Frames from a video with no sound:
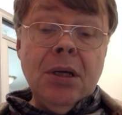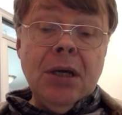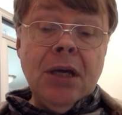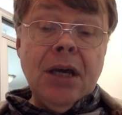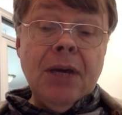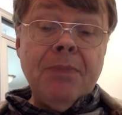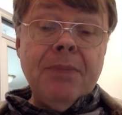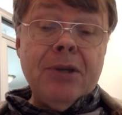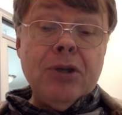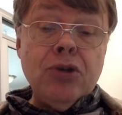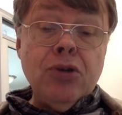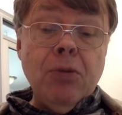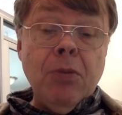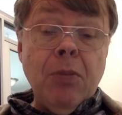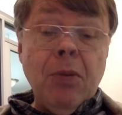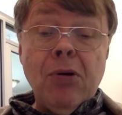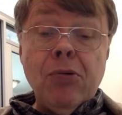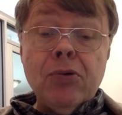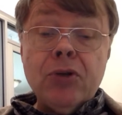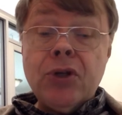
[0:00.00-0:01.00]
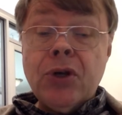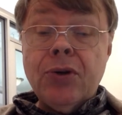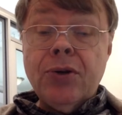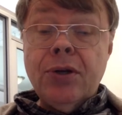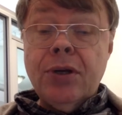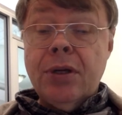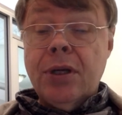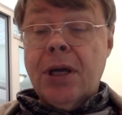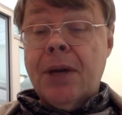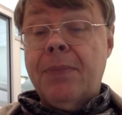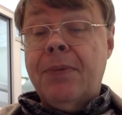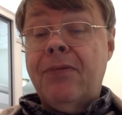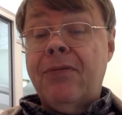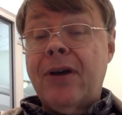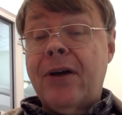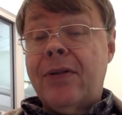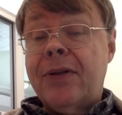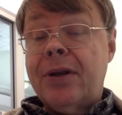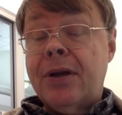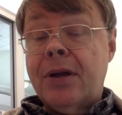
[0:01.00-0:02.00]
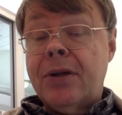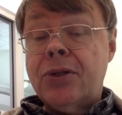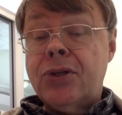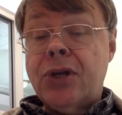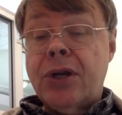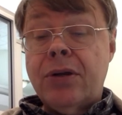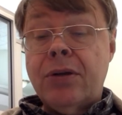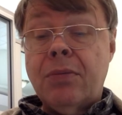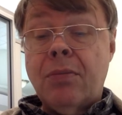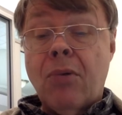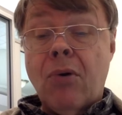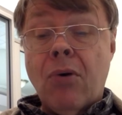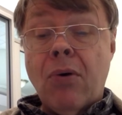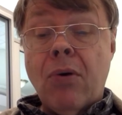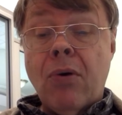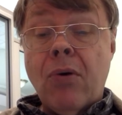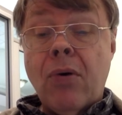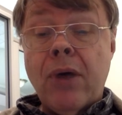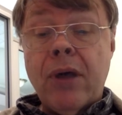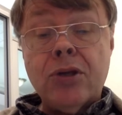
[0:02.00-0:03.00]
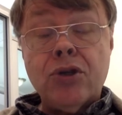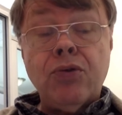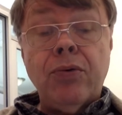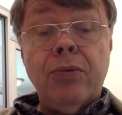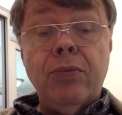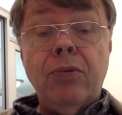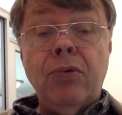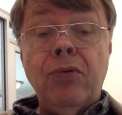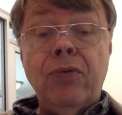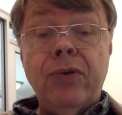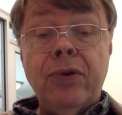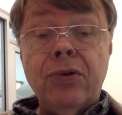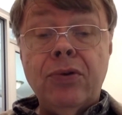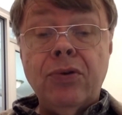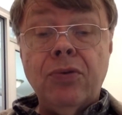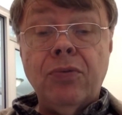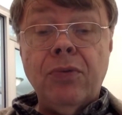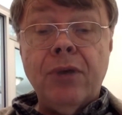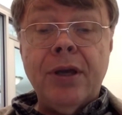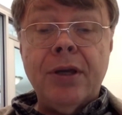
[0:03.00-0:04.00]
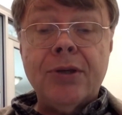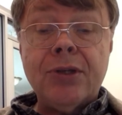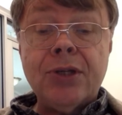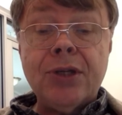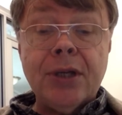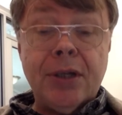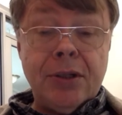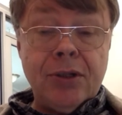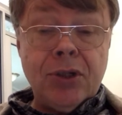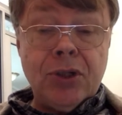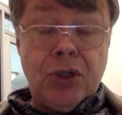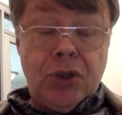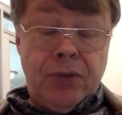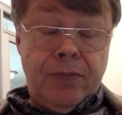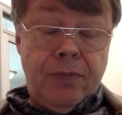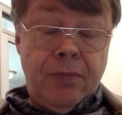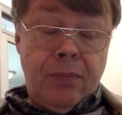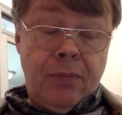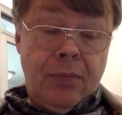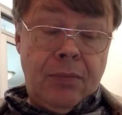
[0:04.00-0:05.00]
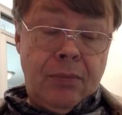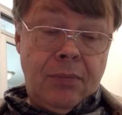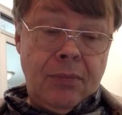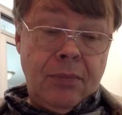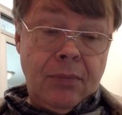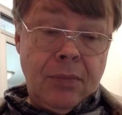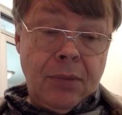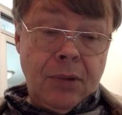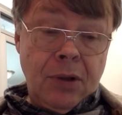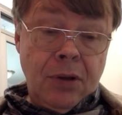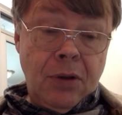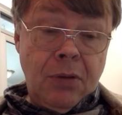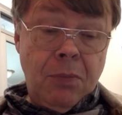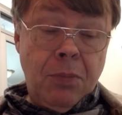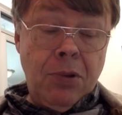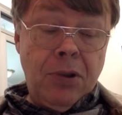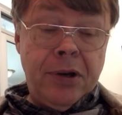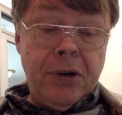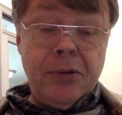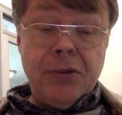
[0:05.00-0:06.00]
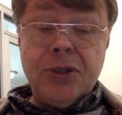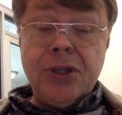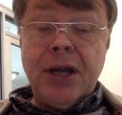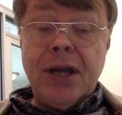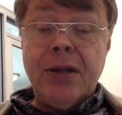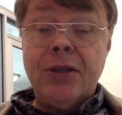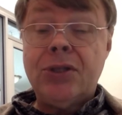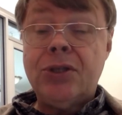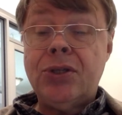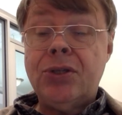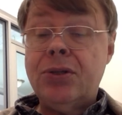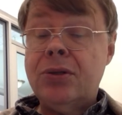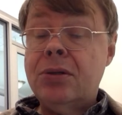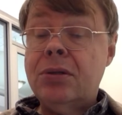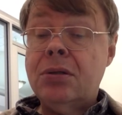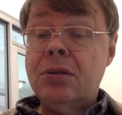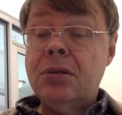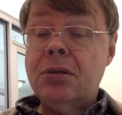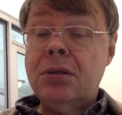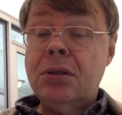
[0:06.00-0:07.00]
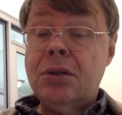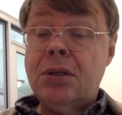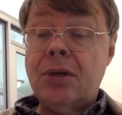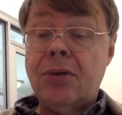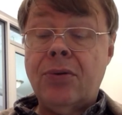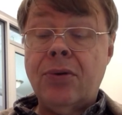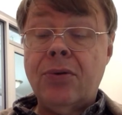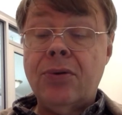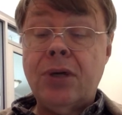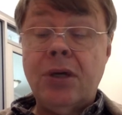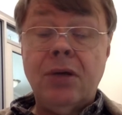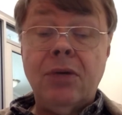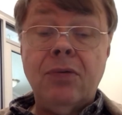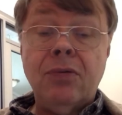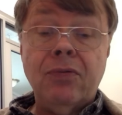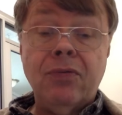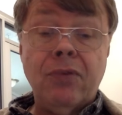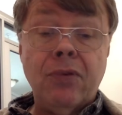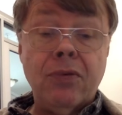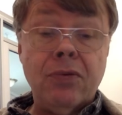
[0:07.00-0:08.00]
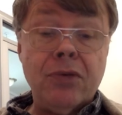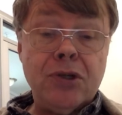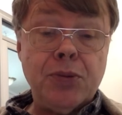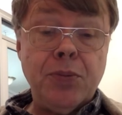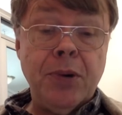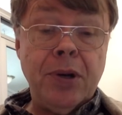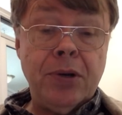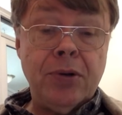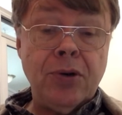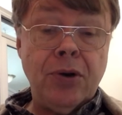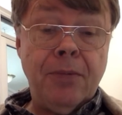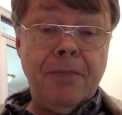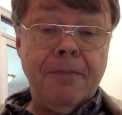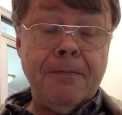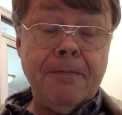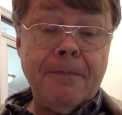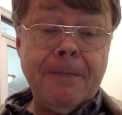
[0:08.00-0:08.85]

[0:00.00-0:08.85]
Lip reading: Happy Super Bowl Sunday and happy Valentine's Day tomorrow as we move into week 6 of Political Science 1013 for the spring term.